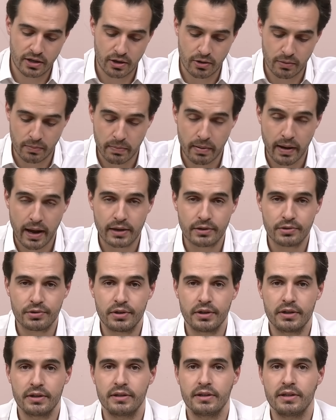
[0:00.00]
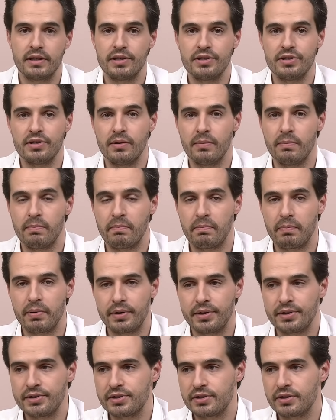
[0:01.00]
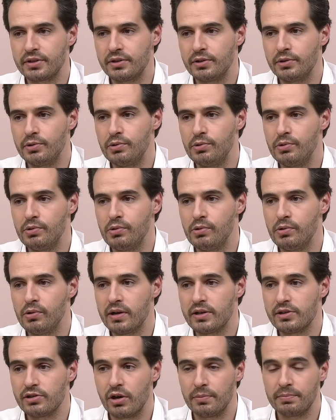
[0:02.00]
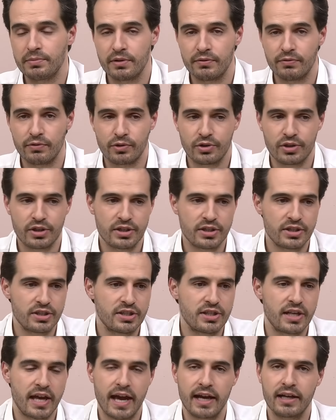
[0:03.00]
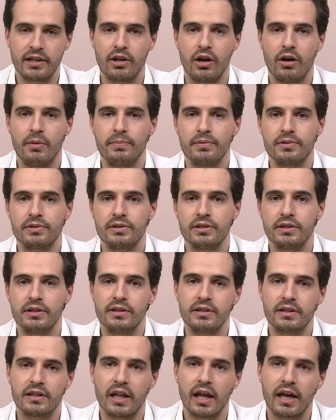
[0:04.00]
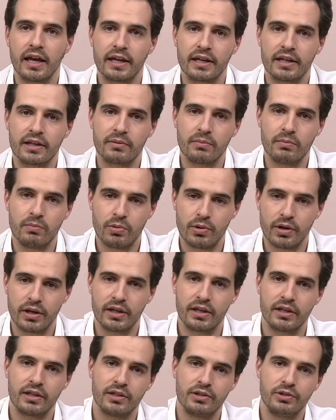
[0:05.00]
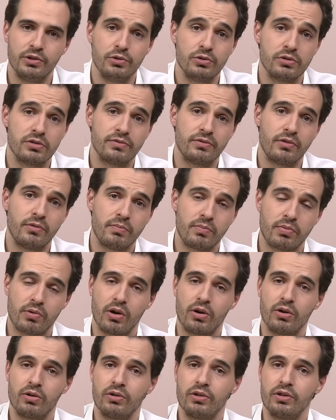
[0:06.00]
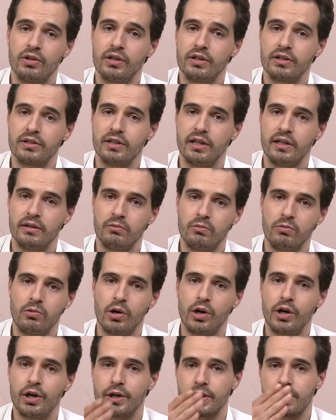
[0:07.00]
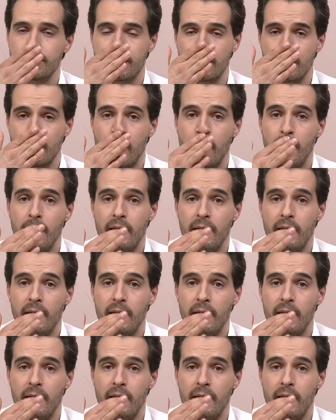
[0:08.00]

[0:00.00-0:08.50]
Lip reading: compatriot, as a person who has opted for the exact opposite, like bringing a useful product that works,